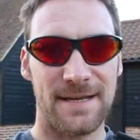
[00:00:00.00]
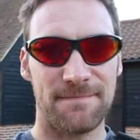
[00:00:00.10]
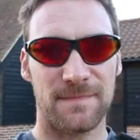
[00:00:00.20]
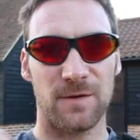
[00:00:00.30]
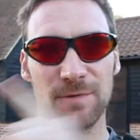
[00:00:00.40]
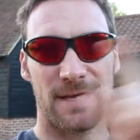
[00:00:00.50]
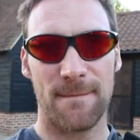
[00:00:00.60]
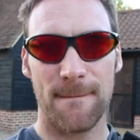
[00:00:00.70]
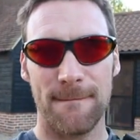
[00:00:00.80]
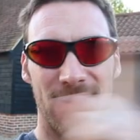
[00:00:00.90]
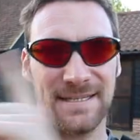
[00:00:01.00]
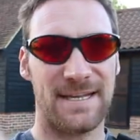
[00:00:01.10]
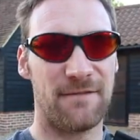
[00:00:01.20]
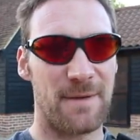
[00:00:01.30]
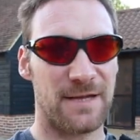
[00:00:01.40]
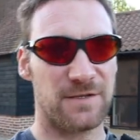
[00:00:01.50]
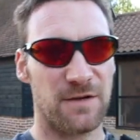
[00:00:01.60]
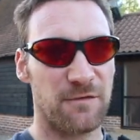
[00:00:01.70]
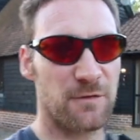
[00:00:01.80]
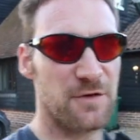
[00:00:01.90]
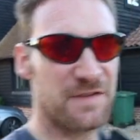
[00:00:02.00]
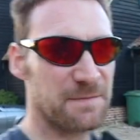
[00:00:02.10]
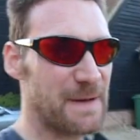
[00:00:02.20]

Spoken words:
see, all that massive amount of roof